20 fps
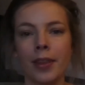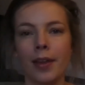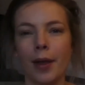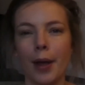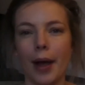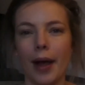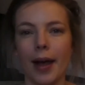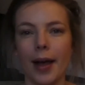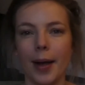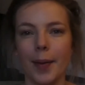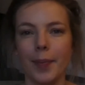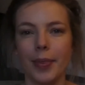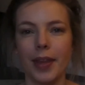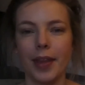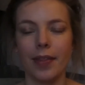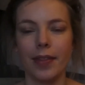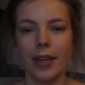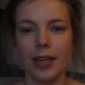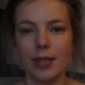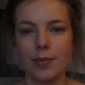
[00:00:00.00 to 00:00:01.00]
then
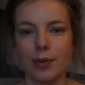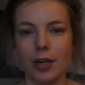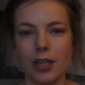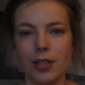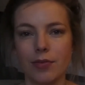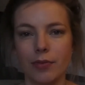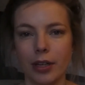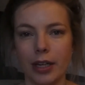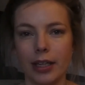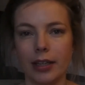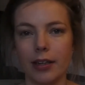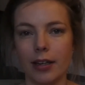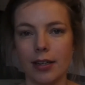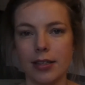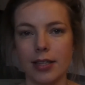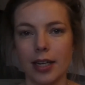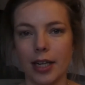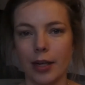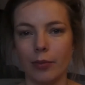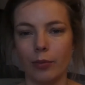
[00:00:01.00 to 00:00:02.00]
this works really
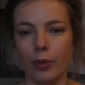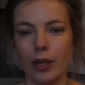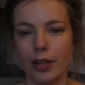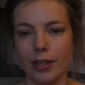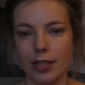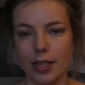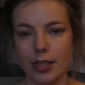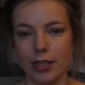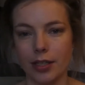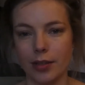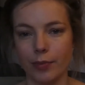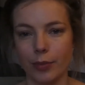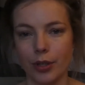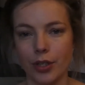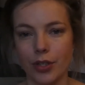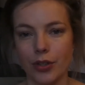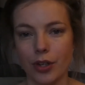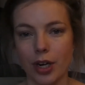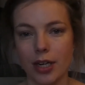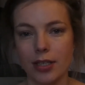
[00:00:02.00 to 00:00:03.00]
nicely with a tinted
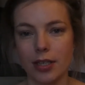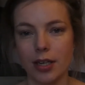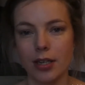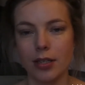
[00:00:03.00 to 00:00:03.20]
moisturiser.